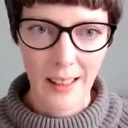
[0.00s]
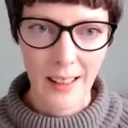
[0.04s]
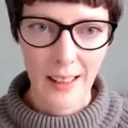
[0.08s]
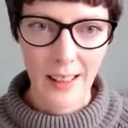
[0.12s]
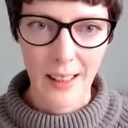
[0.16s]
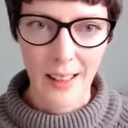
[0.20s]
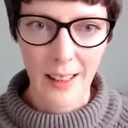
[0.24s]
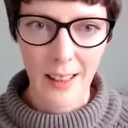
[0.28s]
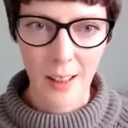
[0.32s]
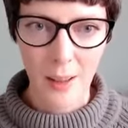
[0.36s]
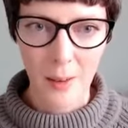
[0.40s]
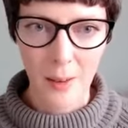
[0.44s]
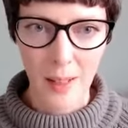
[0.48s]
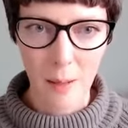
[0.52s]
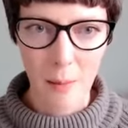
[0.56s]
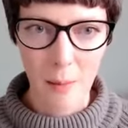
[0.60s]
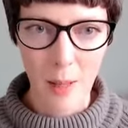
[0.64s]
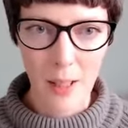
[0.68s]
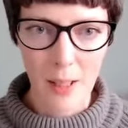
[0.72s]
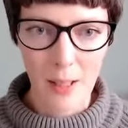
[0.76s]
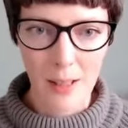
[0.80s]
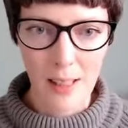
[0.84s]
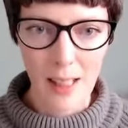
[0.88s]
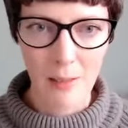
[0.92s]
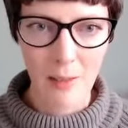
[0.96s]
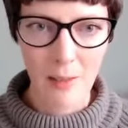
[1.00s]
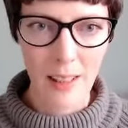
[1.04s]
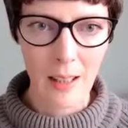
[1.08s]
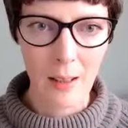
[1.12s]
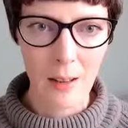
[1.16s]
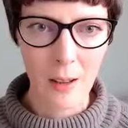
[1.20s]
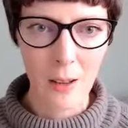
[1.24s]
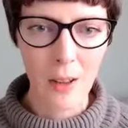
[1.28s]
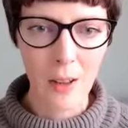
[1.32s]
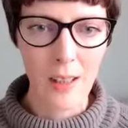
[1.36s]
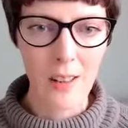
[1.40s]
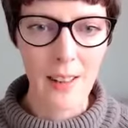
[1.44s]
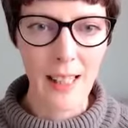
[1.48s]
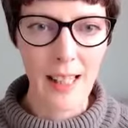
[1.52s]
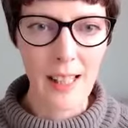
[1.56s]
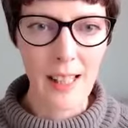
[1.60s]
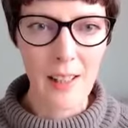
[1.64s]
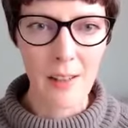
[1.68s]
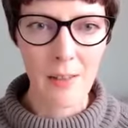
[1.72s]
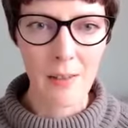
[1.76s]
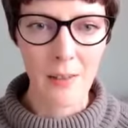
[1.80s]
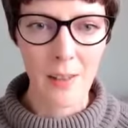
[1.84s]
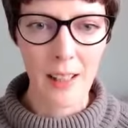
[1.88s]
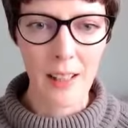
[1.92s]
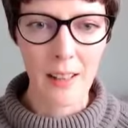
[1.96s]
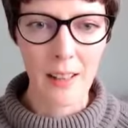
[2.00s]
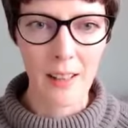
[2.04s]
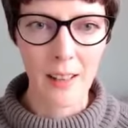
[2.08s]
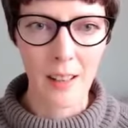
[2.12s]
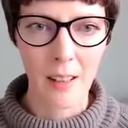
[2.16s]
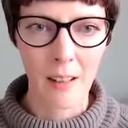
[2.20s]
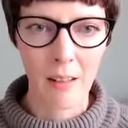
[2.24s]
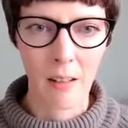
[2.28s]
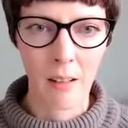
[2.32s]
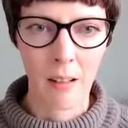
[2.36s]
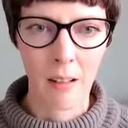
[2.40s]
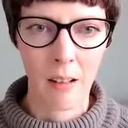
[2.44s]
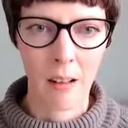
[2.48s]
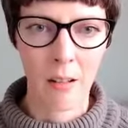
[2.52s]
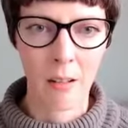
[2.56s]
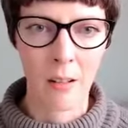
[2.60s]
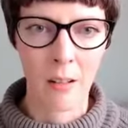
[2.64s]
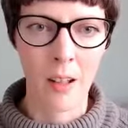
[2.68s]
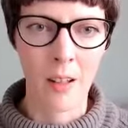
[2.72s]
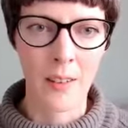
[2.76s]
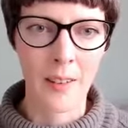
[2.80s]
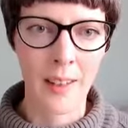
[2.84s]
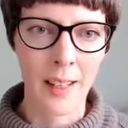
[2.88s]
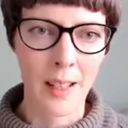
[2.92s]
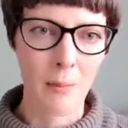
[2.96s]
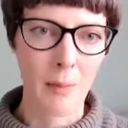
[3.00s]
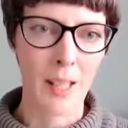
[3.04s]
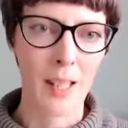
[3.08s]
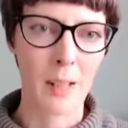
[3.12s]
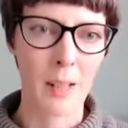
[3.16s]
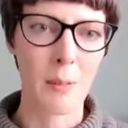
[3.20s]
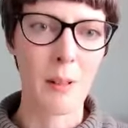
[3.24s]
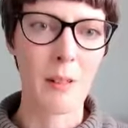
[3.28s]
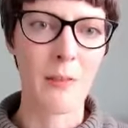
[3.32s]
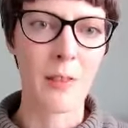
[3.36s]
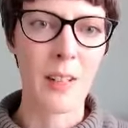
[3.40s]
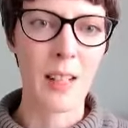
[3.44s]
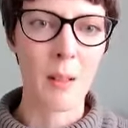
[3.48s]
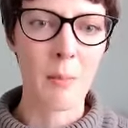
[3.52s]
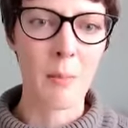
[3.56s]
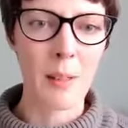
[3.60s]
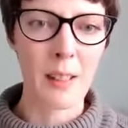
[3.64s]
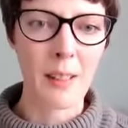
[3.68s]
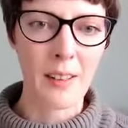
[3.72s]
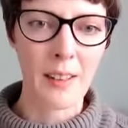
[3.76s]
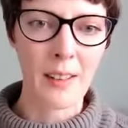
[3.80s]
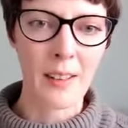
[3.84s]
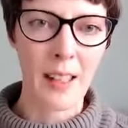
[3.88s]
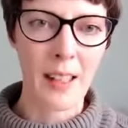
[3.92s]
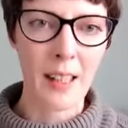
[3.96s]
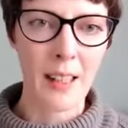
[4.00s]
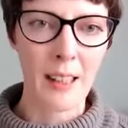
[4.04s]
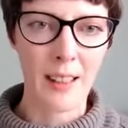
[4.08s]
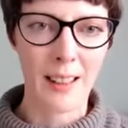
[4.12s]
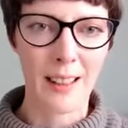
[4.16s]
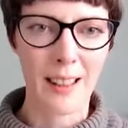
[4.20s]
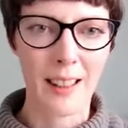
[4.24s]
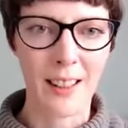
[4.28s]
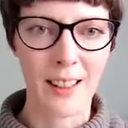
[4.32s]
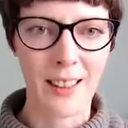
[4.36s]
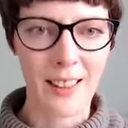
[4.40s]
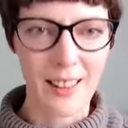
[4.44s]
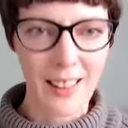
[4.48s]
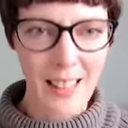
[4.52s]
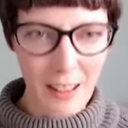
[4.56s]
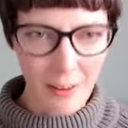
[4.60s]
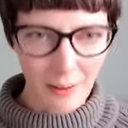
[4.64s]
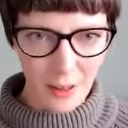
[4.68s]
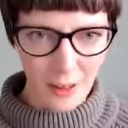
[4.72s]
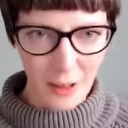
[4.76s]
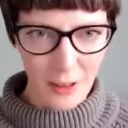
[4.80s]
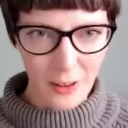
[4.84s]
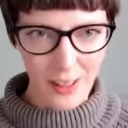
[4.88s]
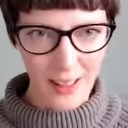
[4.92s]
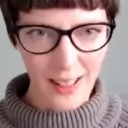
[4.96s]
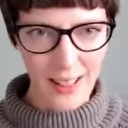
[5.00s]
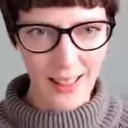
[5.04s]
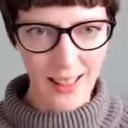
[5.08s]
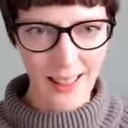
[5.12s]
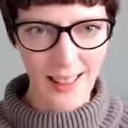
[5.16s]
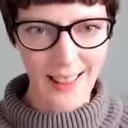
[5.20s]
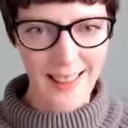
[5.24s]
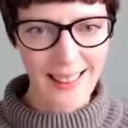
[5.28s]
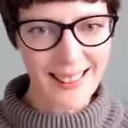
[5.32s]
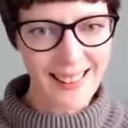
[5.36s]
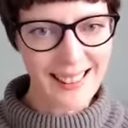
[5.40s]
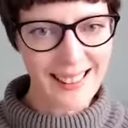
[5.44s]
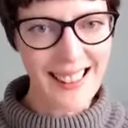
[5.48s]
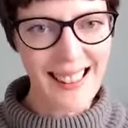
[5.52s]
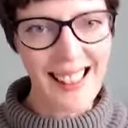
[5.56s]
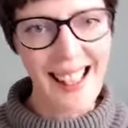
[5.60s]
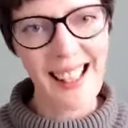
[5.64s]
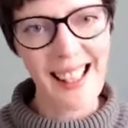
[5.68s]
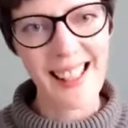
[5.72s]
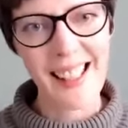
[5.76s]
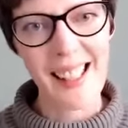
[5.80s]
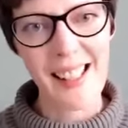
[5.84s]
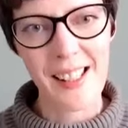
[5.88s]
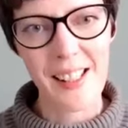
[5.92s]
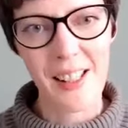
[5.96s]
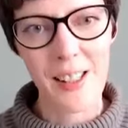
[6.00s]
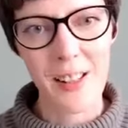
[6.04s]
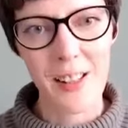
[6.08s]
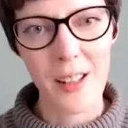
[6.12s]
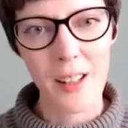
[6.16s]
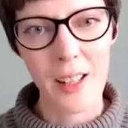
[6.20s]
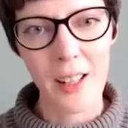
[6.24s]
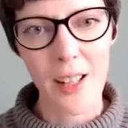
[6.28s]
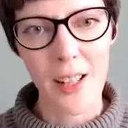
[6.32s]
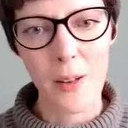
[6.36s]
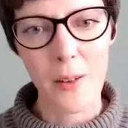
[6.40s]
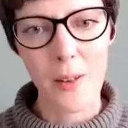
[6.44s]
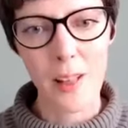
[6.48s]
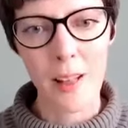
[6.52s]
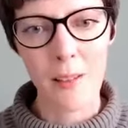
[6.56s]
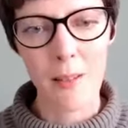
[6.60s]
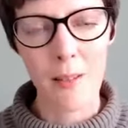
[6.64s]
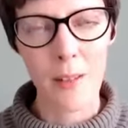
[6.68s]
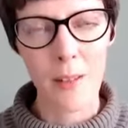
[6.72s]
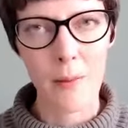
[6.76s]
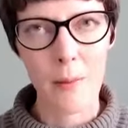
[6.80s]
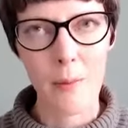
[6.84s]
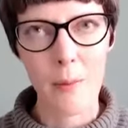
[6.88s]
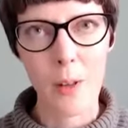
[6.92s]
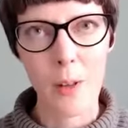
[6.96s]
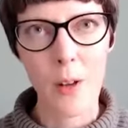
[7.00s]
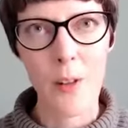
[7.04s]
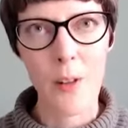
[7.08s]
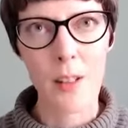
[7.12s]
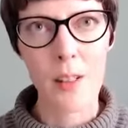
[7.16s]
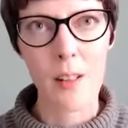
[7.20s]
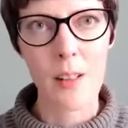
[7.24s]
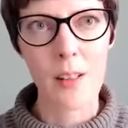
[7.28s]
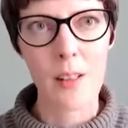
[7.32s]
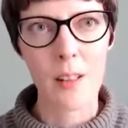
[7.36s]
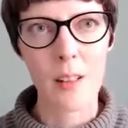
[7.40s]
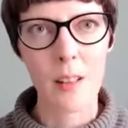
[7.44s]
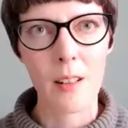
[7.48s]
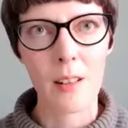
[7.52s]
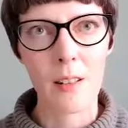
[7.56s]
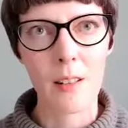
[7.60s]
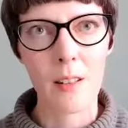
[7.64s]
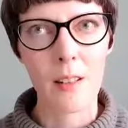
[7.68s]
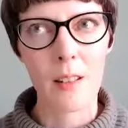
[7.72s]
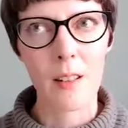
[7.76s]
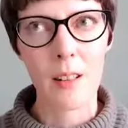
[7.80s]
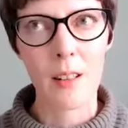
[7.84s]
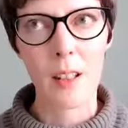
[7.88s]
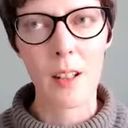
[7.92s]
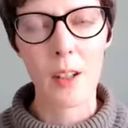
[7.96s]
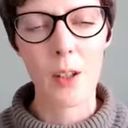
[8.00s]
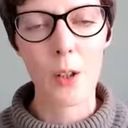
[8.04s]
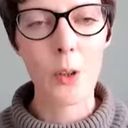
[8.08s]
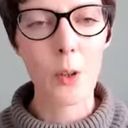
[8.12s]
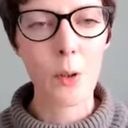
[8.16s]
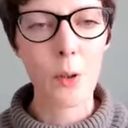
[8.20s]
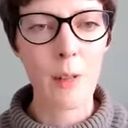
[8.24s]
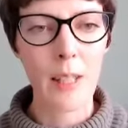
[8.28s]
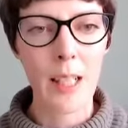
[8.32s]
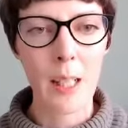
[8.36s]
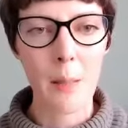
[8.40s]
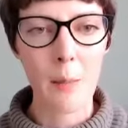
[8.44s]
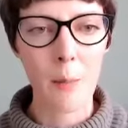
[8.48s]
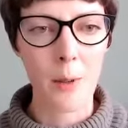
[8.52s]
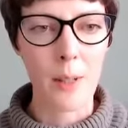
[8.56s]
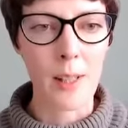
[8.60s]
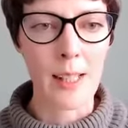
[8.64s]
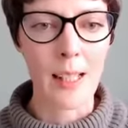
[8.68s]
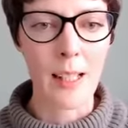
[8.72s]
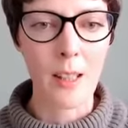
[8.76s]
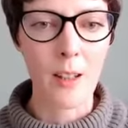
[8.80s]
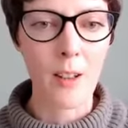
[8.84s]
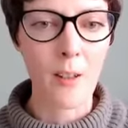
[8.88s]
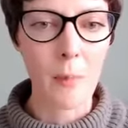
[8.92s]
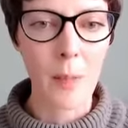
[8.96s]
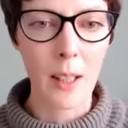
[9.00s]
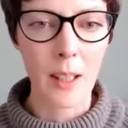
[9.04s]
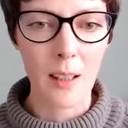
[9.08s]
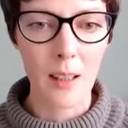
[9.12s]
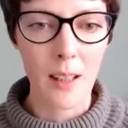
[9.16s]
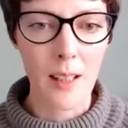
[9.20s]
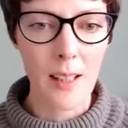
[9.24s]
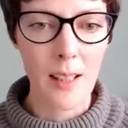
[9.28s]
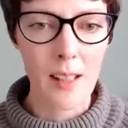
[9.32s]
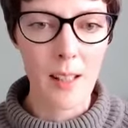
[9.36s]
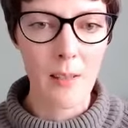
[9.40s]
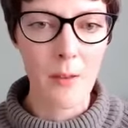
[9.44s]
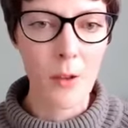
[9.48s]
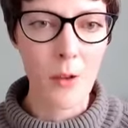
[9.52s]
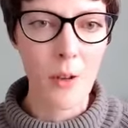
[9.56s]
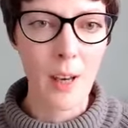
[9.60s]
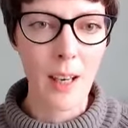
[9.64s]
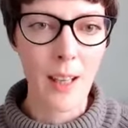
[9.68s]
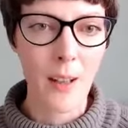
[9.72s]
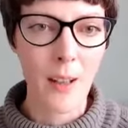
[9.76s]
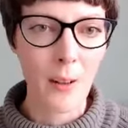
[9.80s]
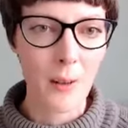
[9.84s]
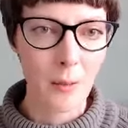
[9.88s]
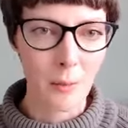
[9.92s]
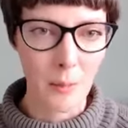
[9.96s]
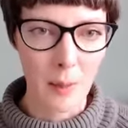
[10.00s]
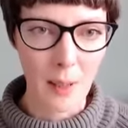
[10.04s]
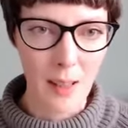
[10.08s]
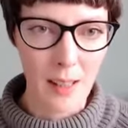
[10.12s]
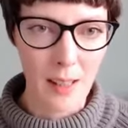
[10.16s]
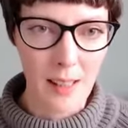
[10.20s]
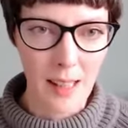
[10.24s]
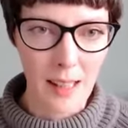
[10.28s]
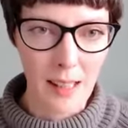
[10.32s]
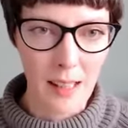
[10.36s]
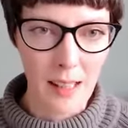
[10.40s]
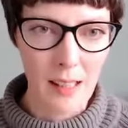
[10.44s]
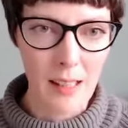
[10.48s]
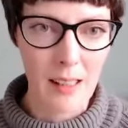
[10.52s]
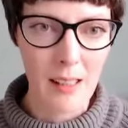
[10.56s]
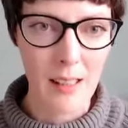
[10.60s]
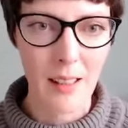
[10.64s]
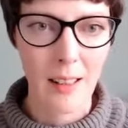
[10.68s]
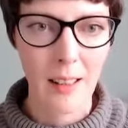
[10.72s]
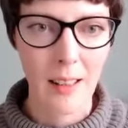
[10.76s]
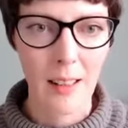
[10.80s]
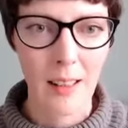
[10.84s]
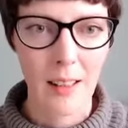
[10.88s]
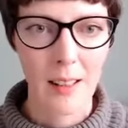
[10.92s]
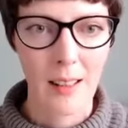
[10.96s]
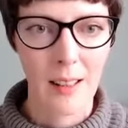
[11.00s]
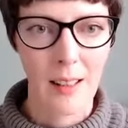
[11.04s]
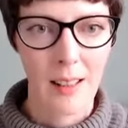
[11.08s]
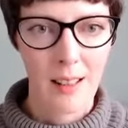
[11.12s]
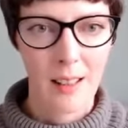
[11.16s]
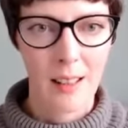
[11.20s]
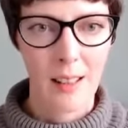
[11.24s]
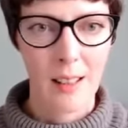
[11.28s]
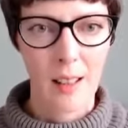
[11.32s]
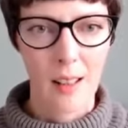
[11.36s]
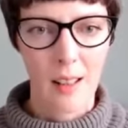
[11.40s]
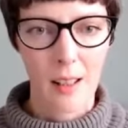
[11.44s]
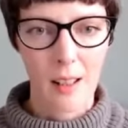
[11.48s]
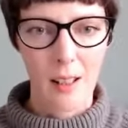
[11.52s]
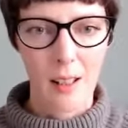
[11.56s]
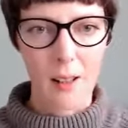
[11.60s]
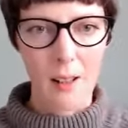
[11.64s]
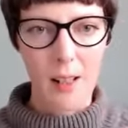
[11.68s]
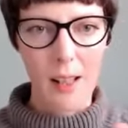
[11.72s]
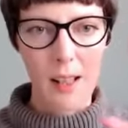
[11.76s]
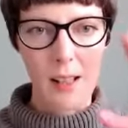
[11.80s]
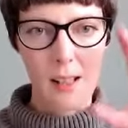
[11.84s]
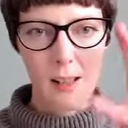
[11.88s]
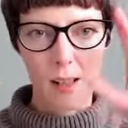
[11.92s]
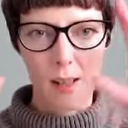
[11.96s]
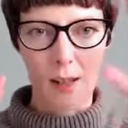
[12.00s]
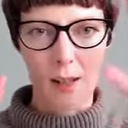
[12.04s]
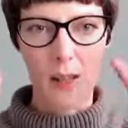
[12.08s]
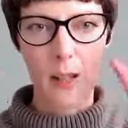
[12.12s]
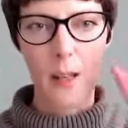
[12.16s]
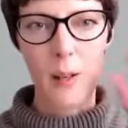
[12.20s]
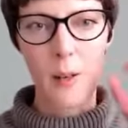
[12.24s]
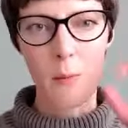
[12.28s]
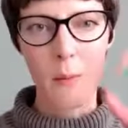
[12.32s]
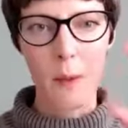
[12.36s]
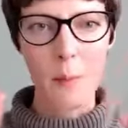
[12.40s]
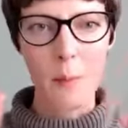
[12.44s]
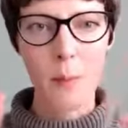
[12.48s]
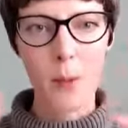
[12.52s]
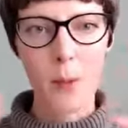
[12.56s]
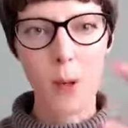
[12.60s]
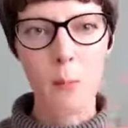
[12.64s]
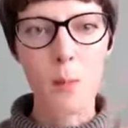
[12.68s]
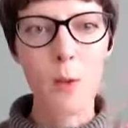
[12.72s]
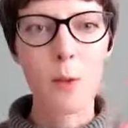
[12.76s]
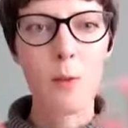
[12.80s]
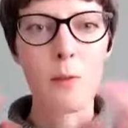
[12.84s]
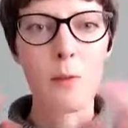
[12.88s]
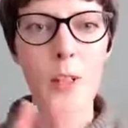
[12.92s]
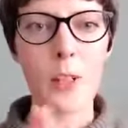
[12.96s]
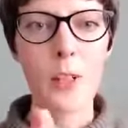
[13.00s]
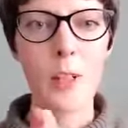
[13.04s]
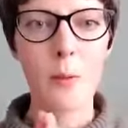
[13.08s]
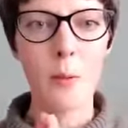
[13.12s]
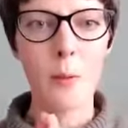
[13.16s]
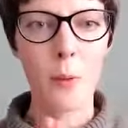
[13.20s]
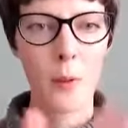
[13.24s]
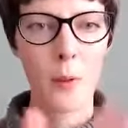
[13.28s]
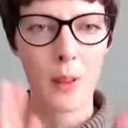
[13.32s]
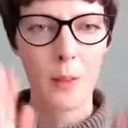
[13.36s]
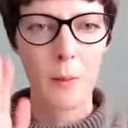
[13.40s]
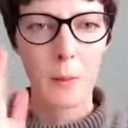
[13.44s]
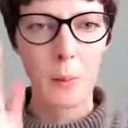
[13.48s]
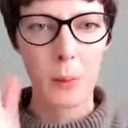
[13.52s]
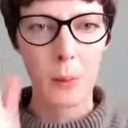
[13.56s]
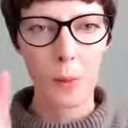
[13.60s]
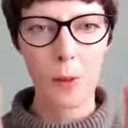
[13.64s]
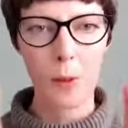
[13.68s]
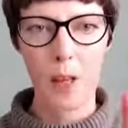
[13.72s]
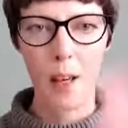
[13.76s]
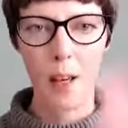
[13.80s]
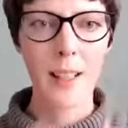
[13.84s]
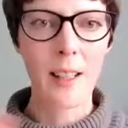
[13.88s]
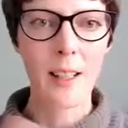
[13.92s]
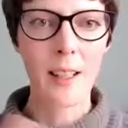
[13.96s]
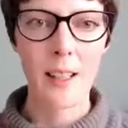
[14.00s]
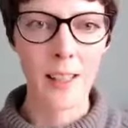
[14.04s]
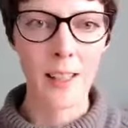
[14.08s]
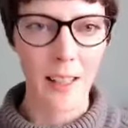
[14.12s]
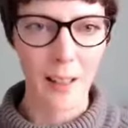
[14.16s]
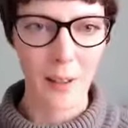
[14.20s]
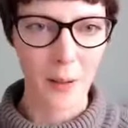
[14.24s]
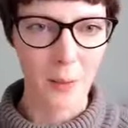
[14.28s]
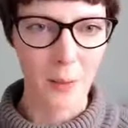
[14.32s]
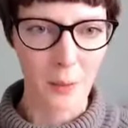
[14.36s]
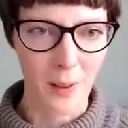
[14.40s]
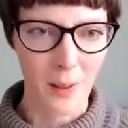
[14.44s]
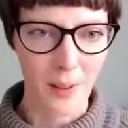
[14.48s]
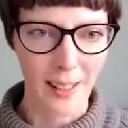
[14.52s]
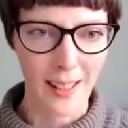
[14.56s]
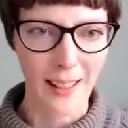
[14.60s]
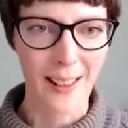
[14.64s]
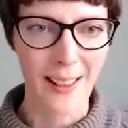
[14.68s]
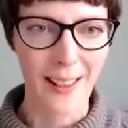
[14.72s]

You know, they might just have a little look at the interface and go, oh God, that makes me feel a bit sick. I can't even look at that. And there's an, you know, there are others that look really pretty. A lot of my clients love Trello because it's it's you know a lot more visual and the board I, I can't get on with it.